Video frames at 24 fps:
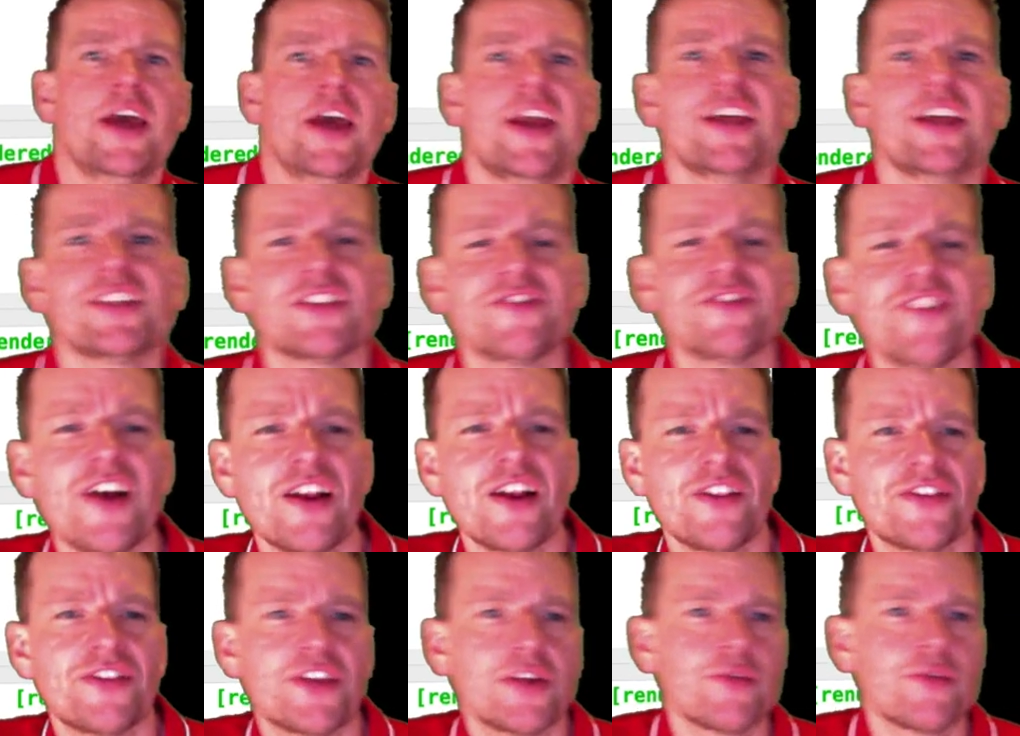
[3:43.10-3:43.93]
And as the final
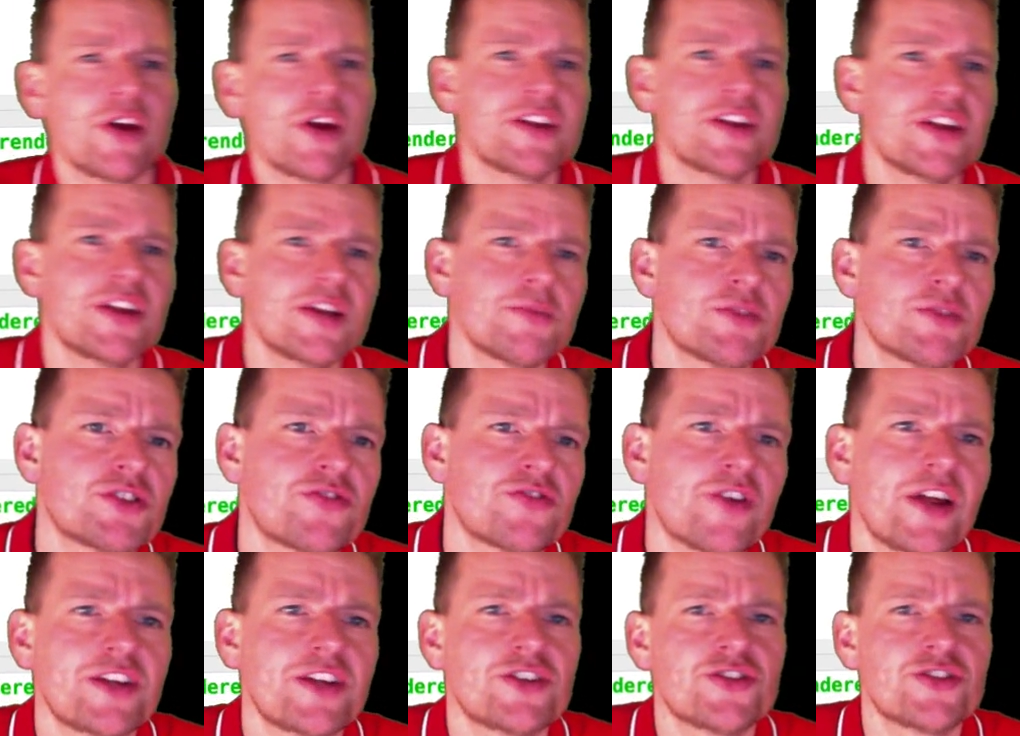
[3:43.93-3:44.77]
thing right here, let me
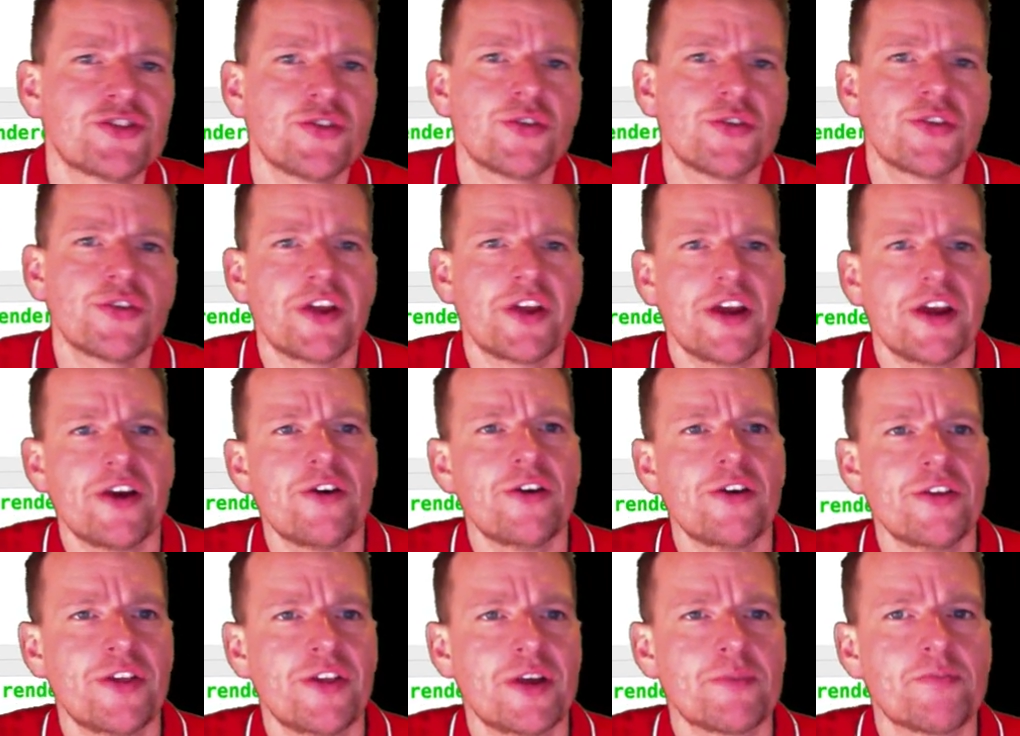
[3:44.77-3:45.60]
try and show you the
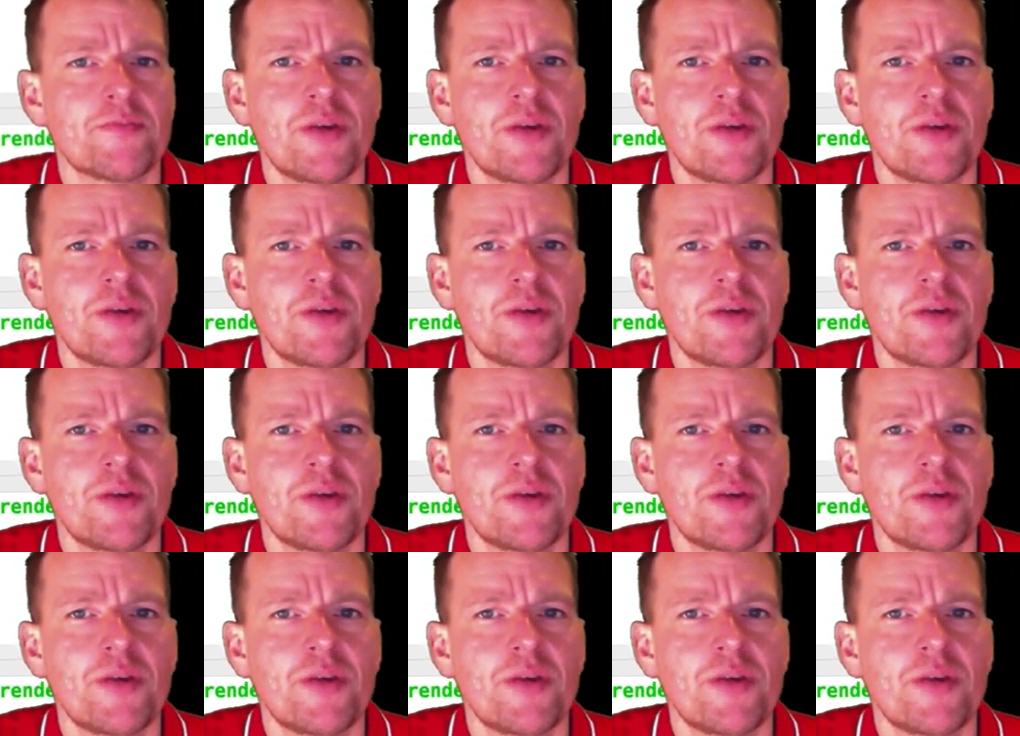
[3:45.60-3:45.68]
error that